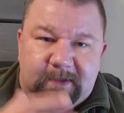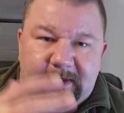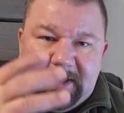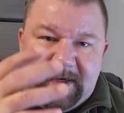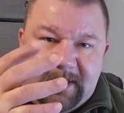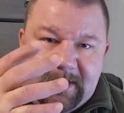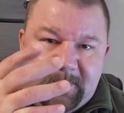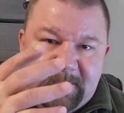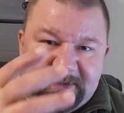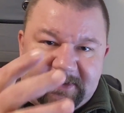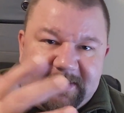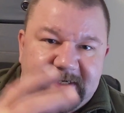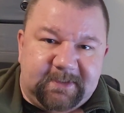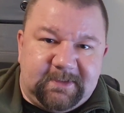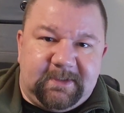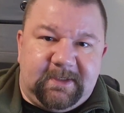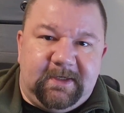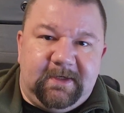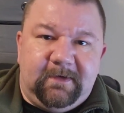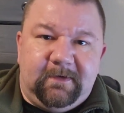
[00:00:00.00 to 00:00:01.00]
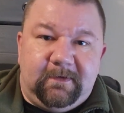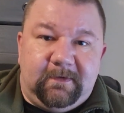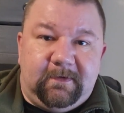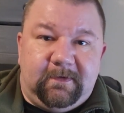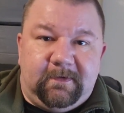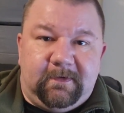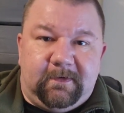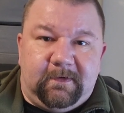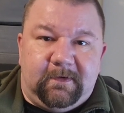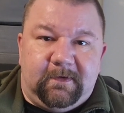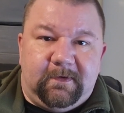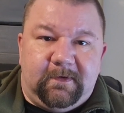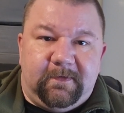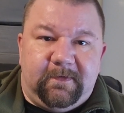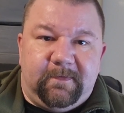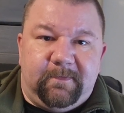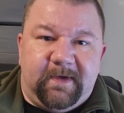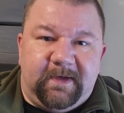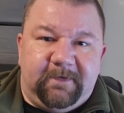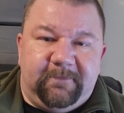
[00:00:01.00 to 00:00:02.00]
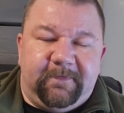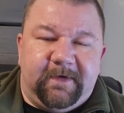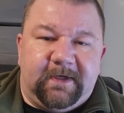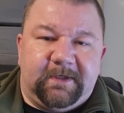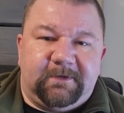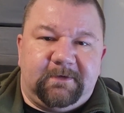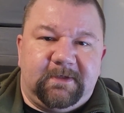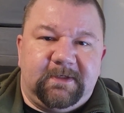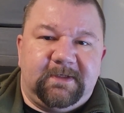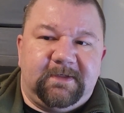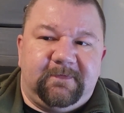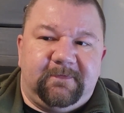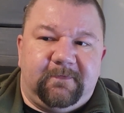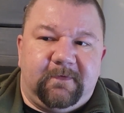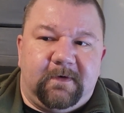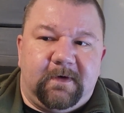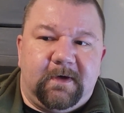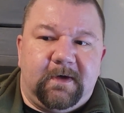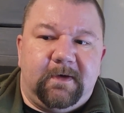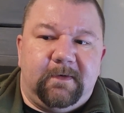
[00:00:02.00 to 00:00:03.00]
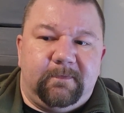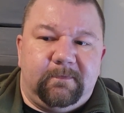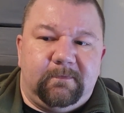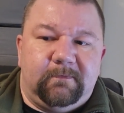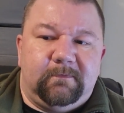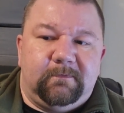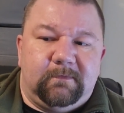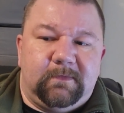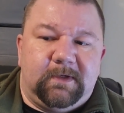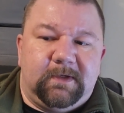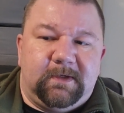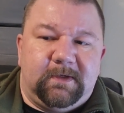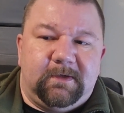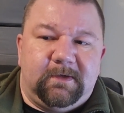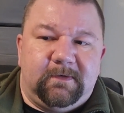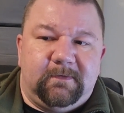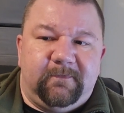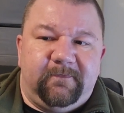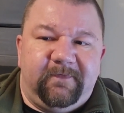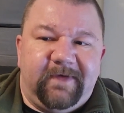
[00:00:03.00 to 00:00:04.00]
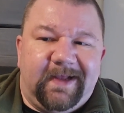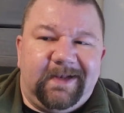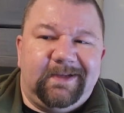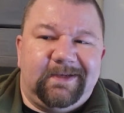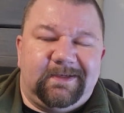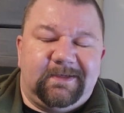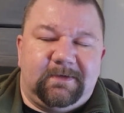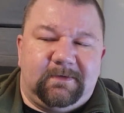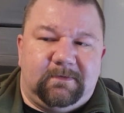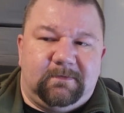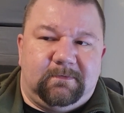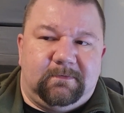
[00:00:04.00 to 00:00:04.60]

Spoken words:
I was asking the manufacturers for valid